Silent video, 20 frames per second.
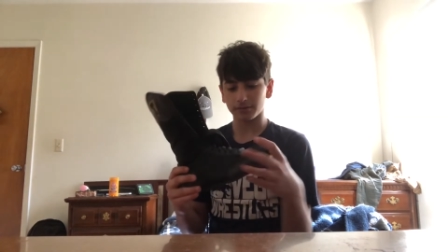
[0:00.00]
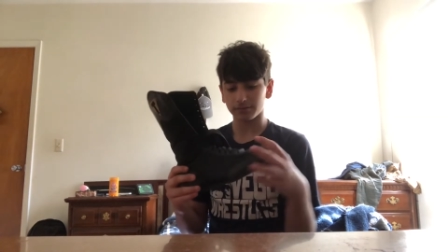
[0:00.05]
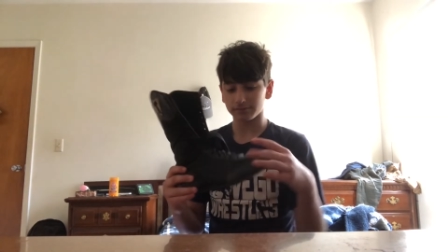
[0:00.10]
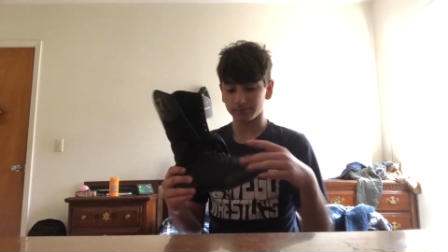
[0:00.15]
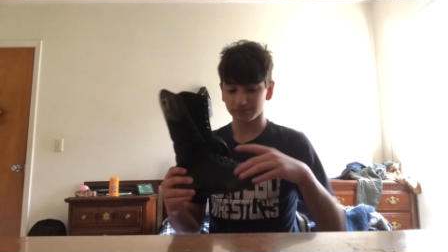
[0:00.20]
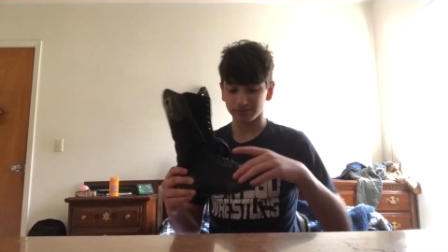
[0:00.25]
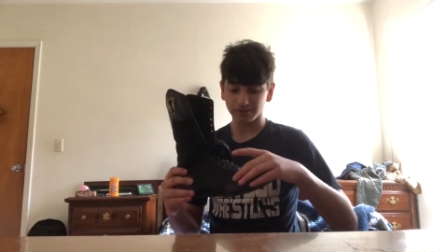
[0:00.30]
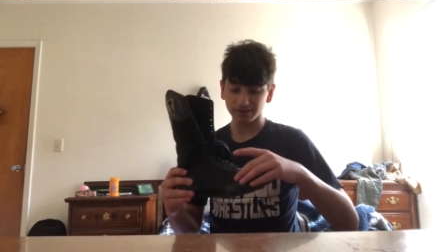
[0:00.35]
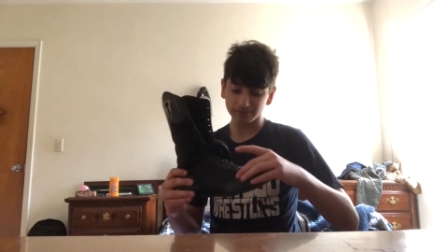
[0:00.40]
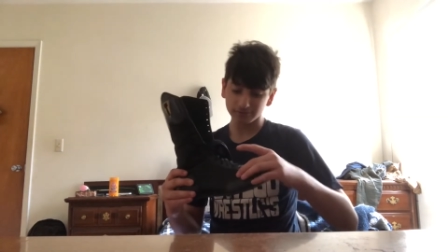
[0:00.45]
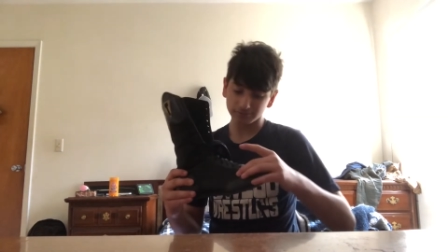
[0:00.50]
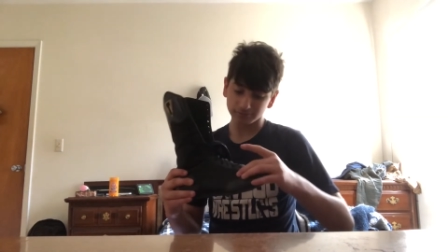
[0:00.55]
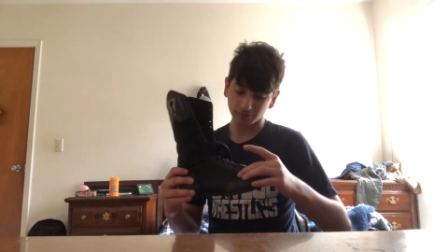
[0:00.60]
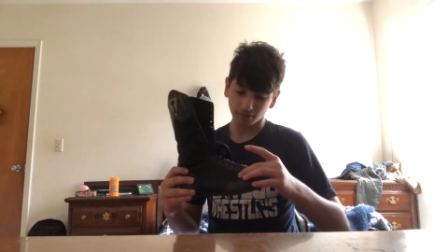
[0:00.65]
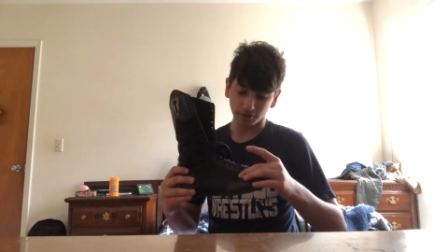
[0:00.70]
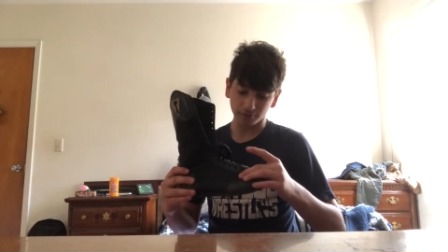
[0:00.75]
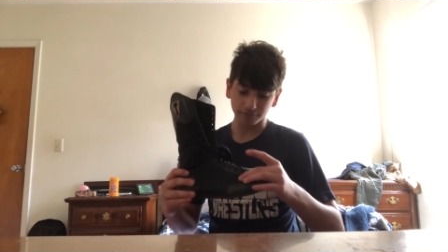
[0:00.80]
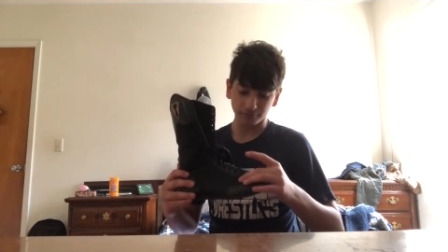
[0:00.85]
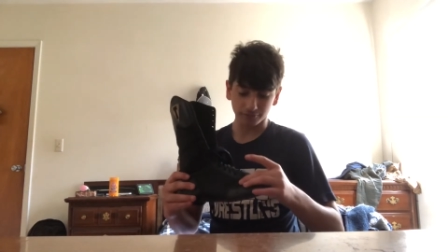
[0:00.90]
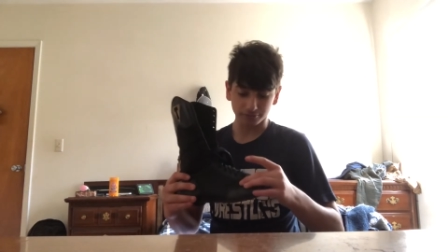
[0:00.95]
these are
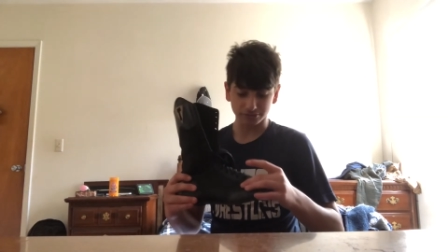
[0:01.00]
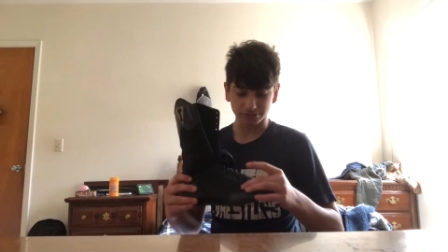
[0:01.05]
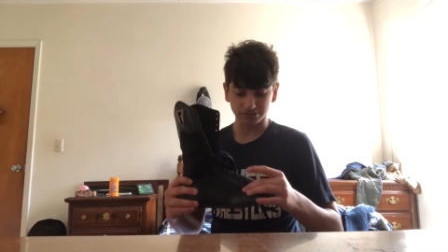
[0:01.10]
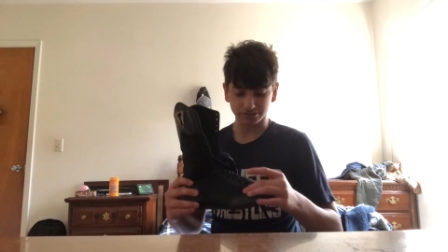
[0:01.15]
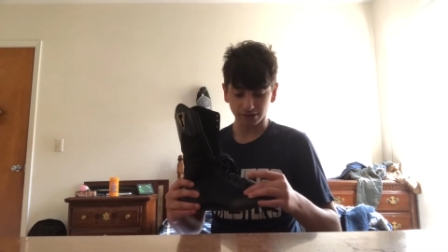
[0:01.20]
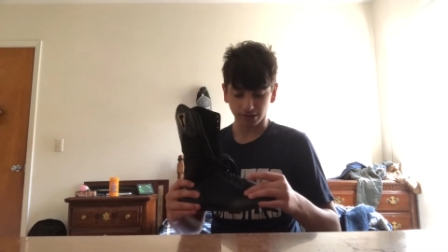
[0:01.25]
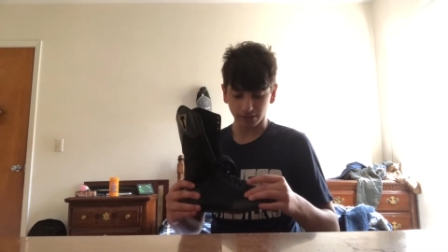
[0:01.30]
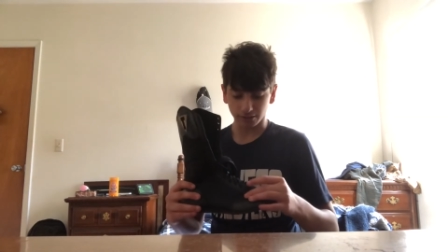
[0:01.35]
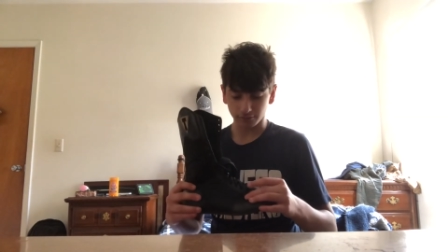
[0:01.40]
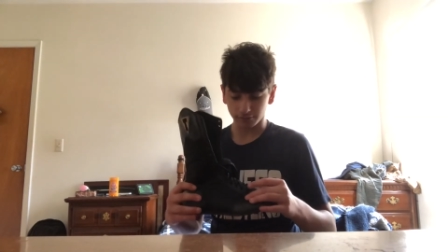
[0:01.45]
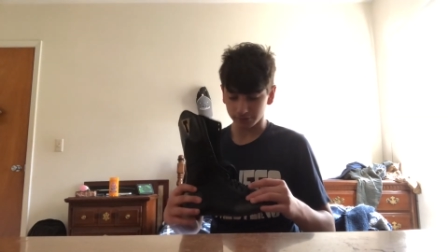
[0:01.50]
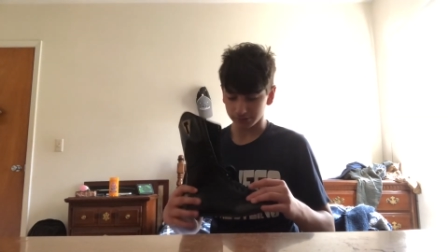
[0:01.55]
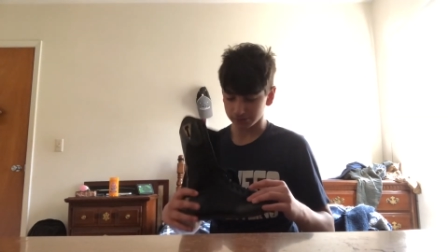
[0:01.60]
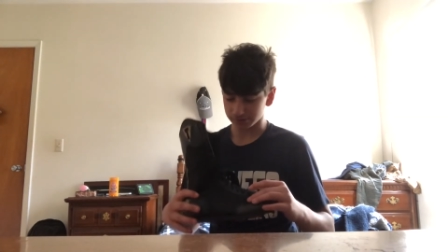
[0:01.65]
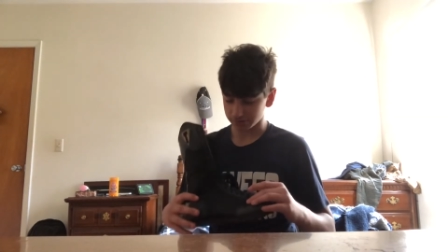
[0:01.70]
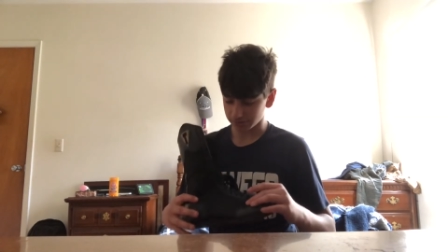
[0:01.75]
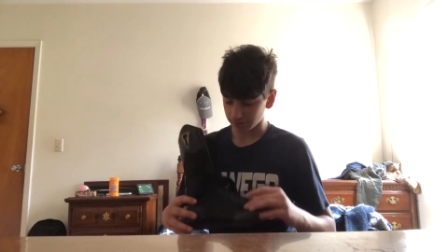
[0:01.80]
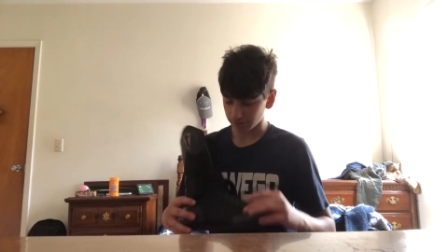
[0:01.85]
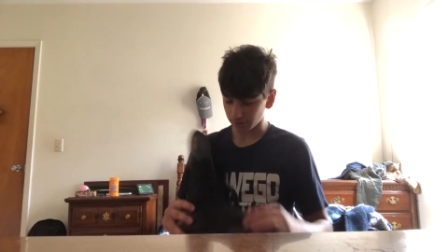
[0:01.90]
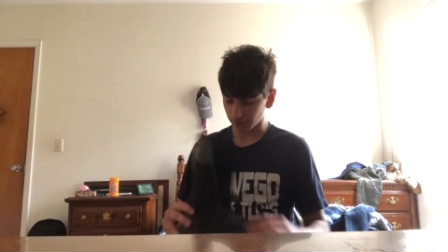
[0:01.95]
very stylish
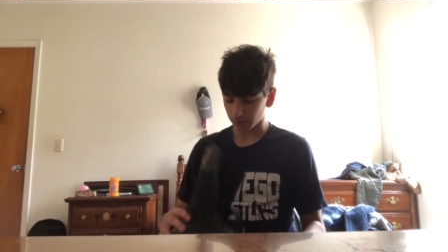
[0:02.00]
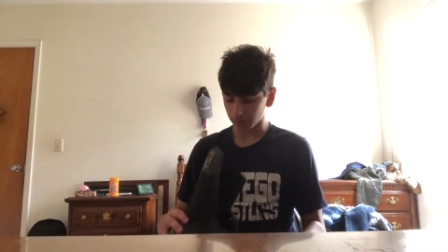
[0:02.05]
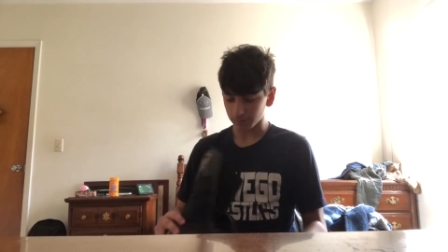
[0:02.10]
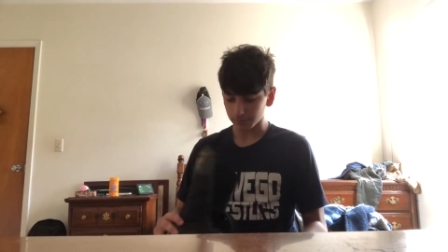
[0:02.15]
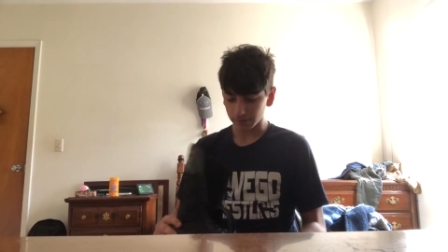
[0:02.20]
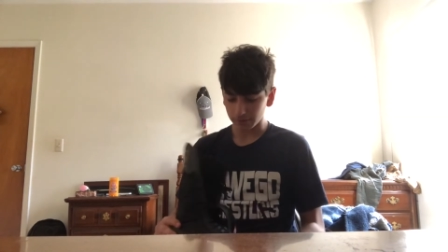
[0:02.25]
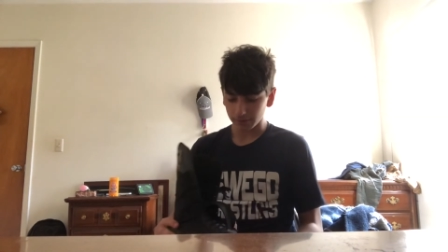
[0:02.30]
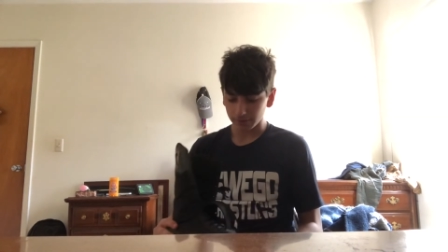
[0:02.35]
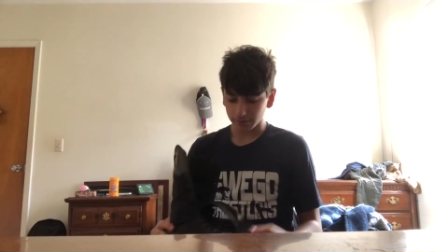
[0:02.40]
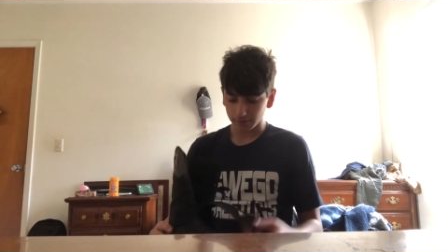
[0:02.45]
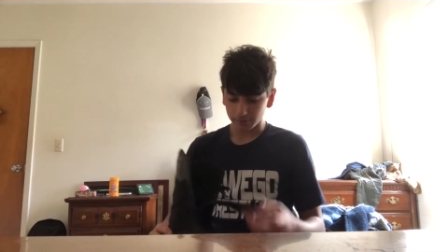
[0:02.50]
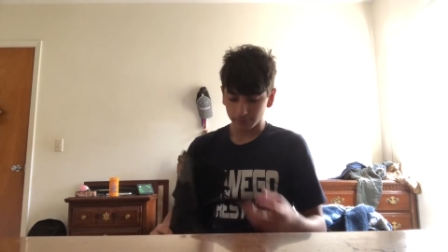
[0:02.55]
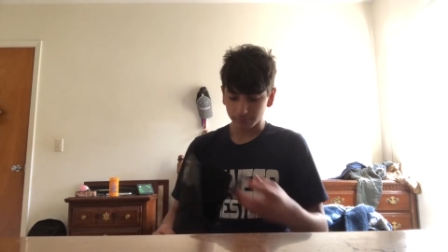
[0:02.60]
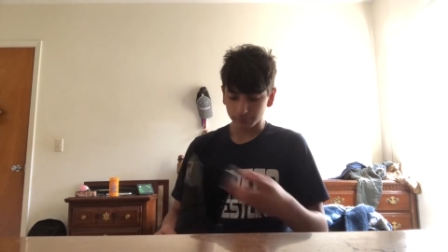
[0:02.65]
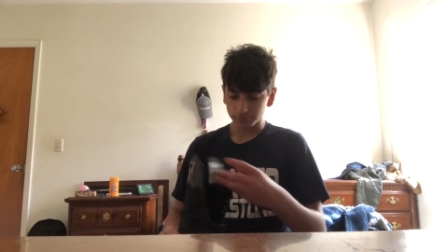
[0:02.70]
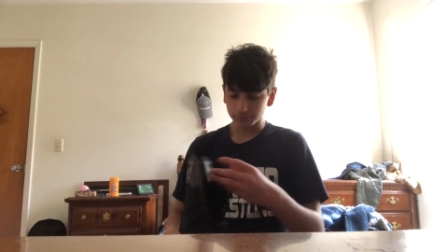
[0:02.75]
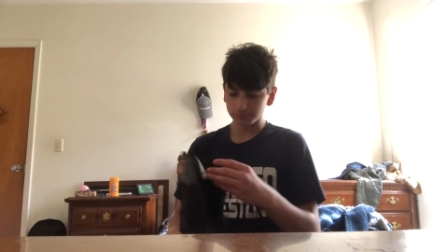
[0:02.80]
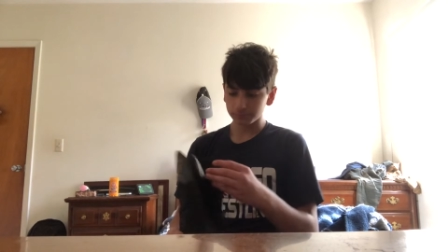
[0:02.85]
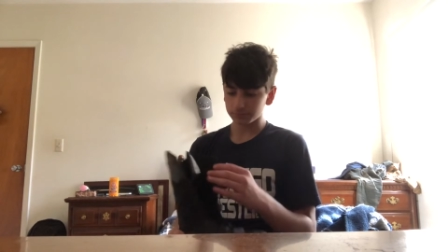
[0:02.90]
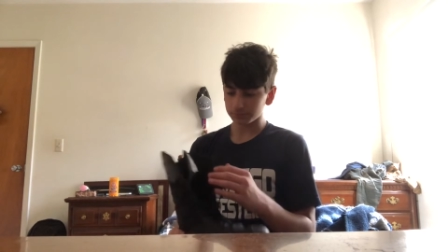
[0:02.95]
still.
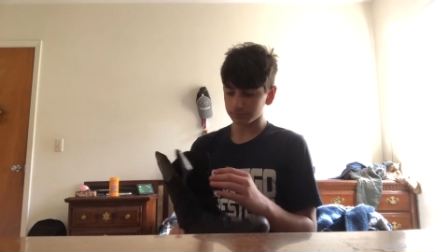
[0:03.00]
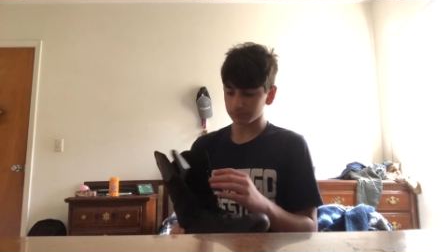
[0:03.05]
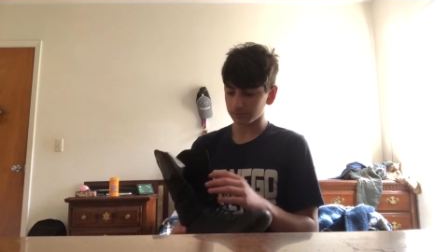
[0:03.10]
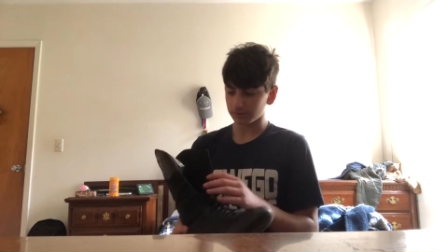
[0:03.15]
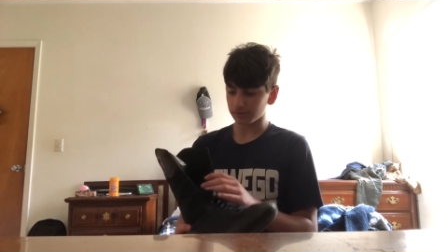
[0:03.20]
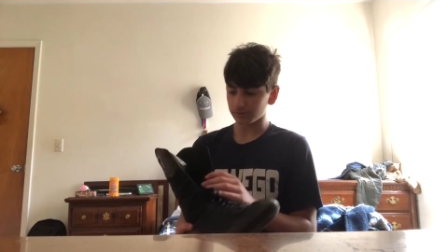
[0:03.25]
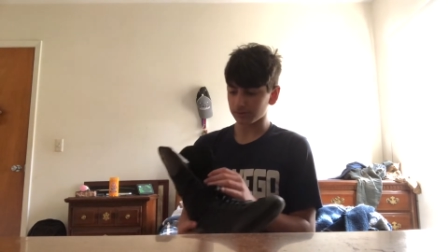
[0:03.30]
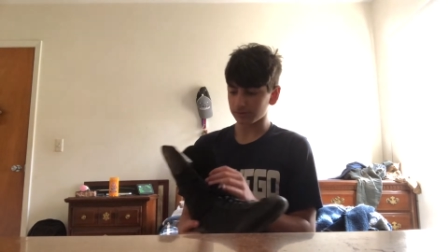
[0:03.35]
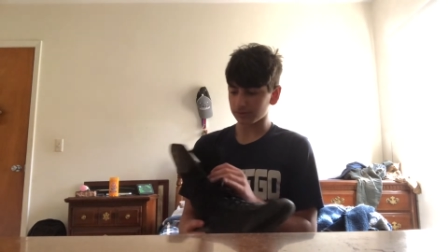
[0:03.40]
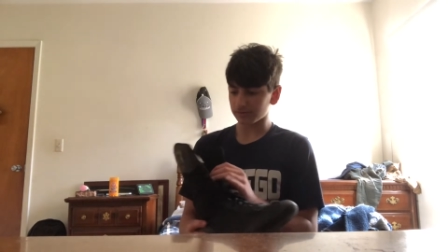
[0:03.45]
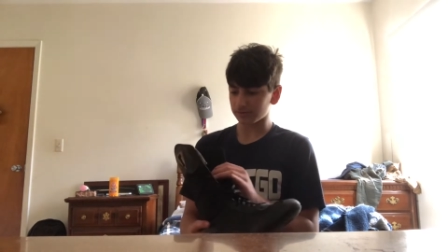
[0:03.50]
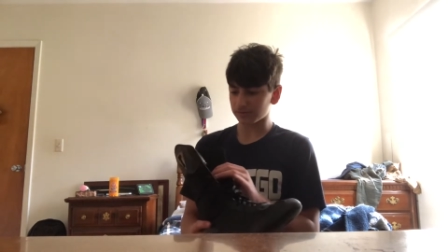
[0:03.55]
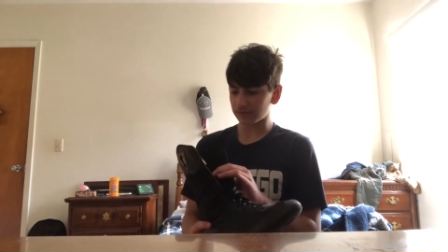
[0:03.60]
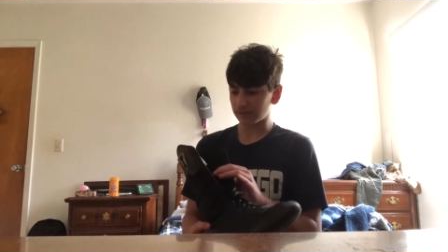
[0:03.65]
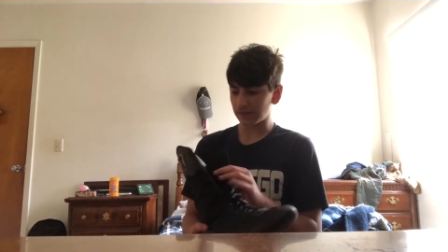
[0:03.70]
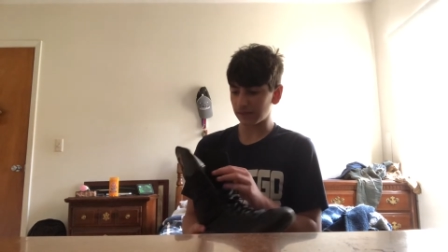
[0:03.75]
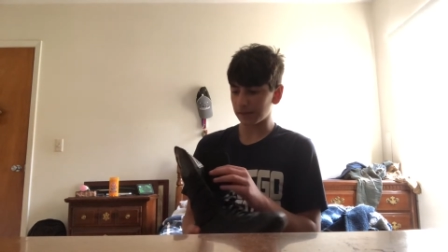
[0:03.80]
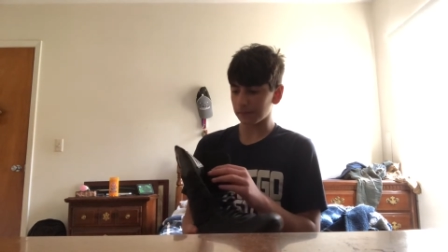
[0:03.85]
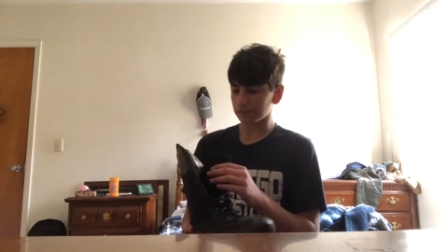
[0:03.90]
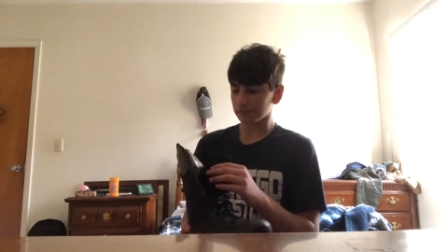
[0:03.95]
You can
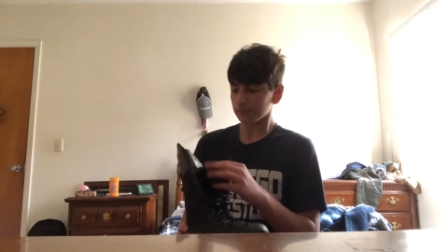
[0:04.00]
see,